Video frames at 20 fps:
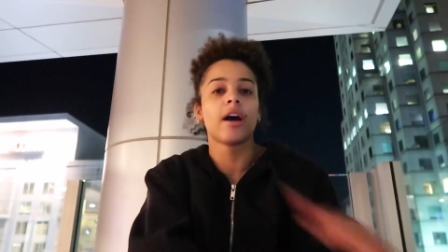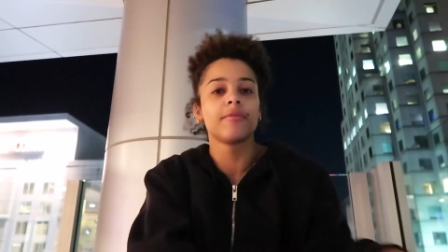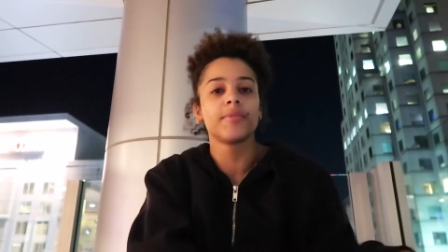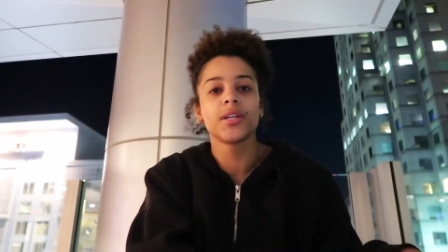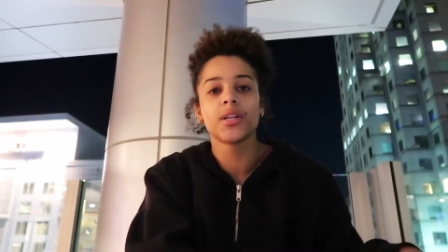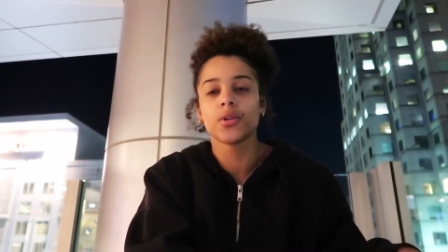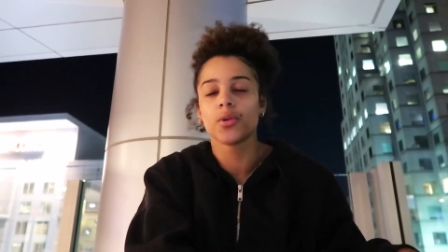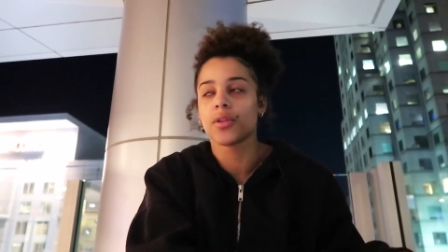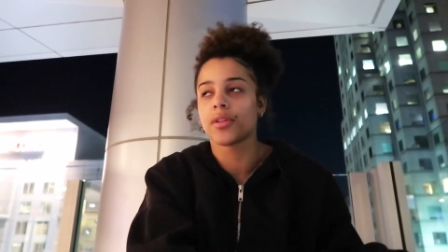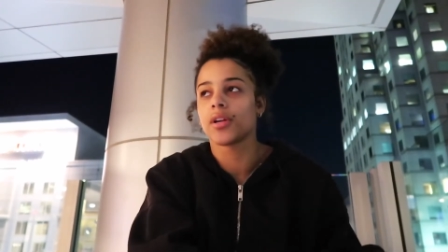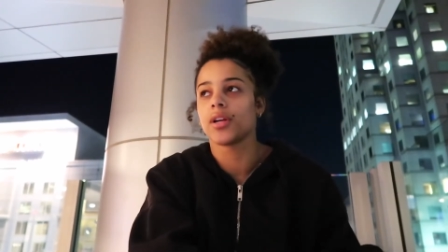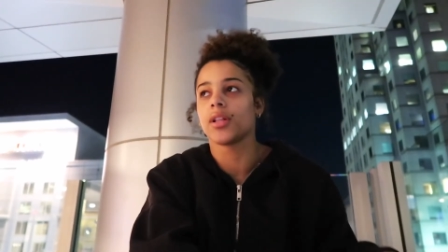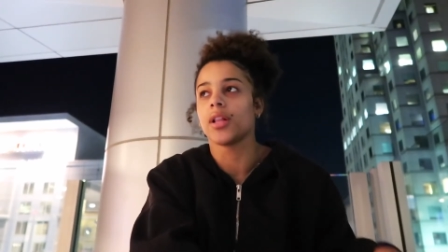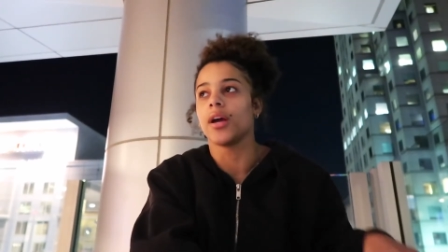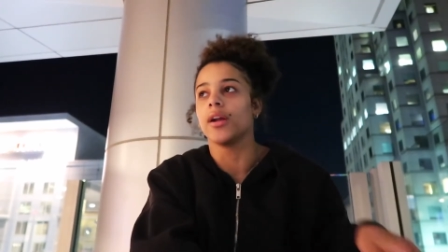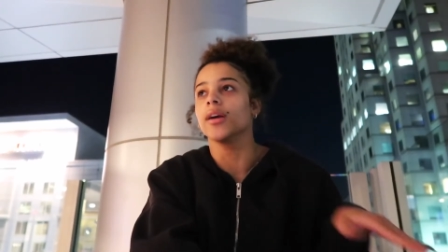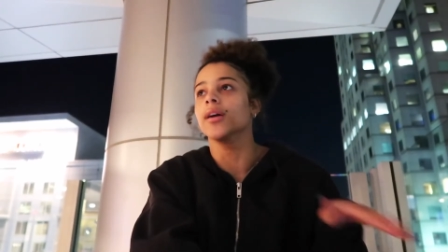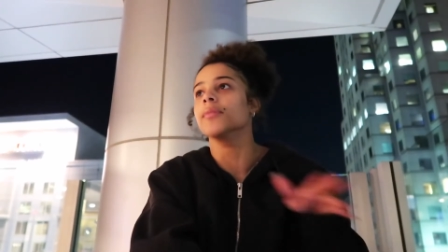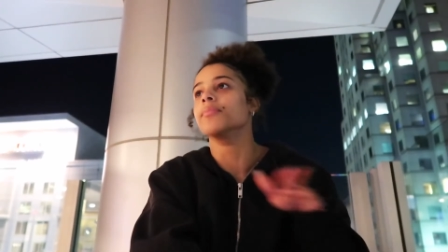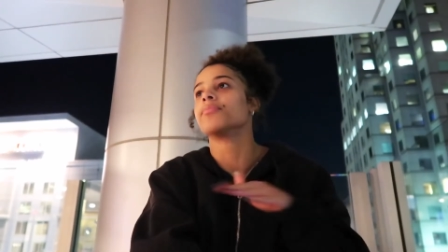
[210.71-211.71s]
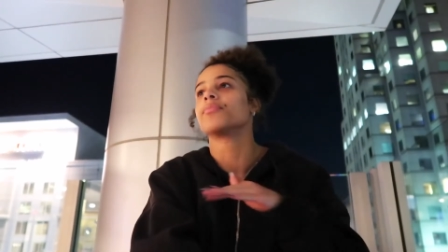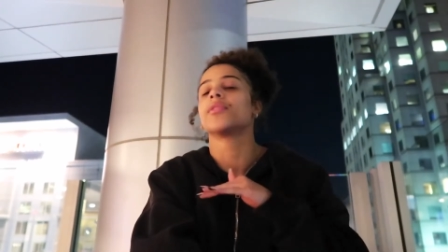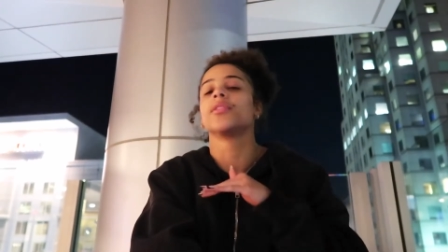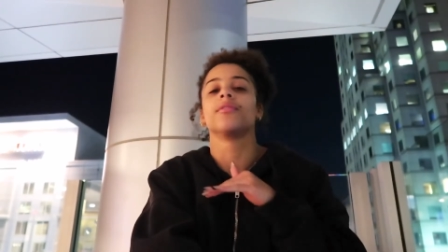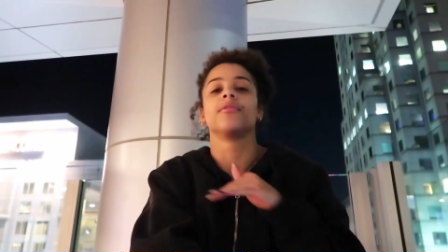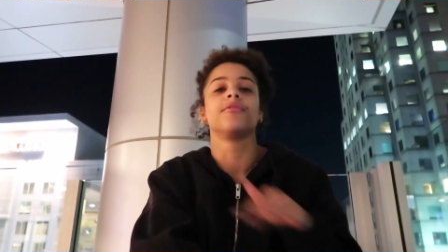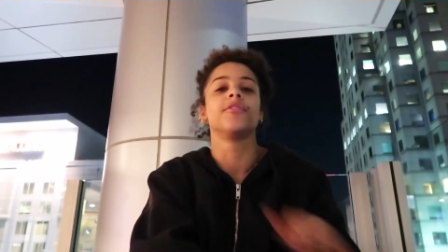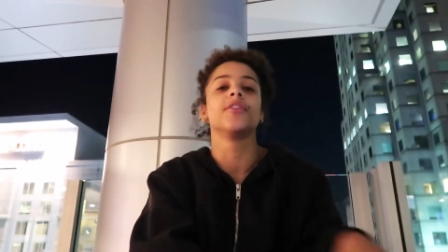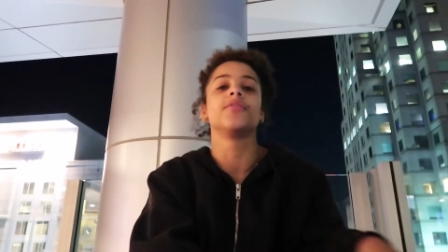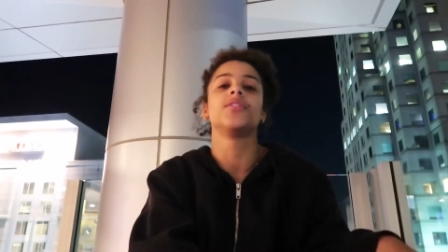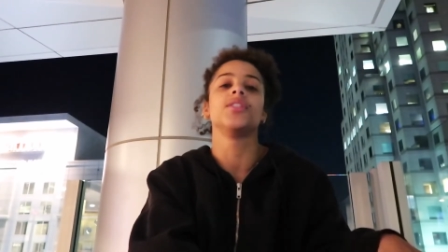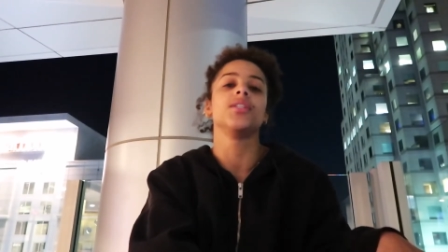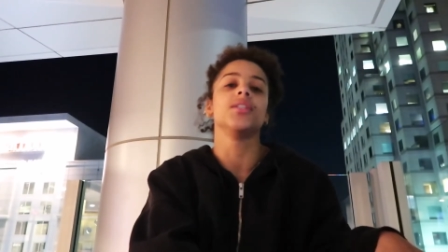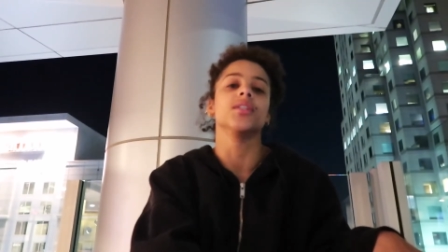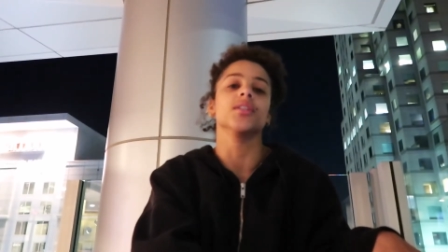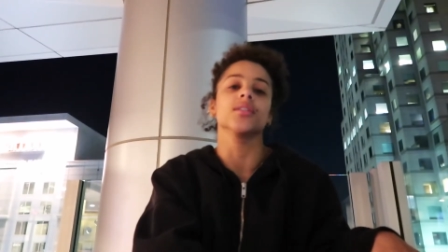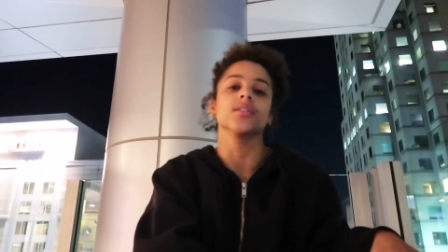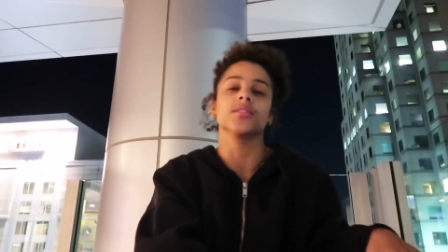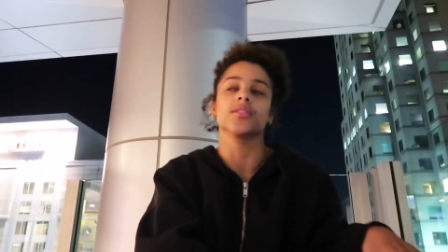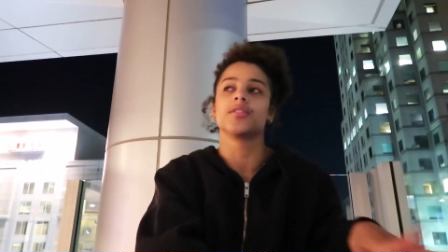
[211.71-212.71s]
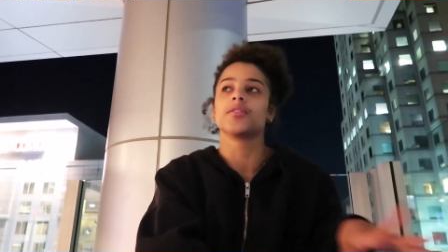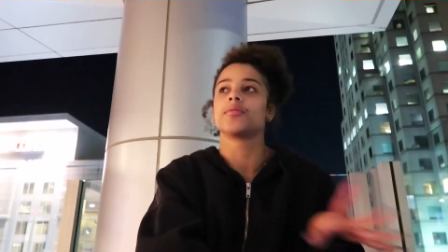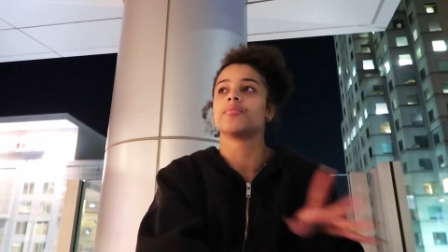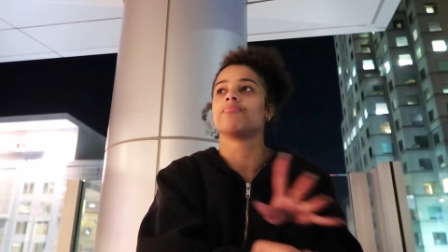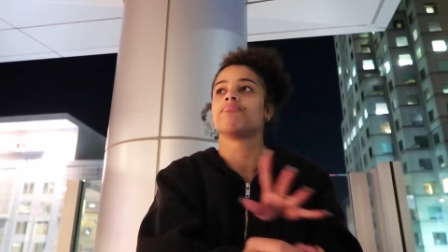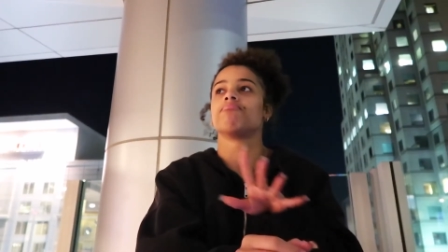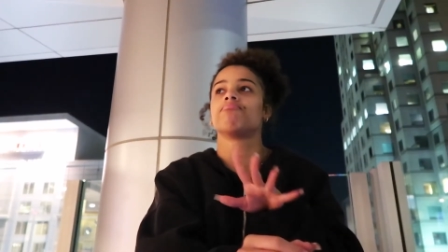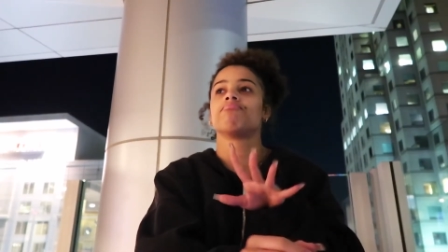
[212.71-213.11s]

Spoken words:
I've been in North Carolina 15 years,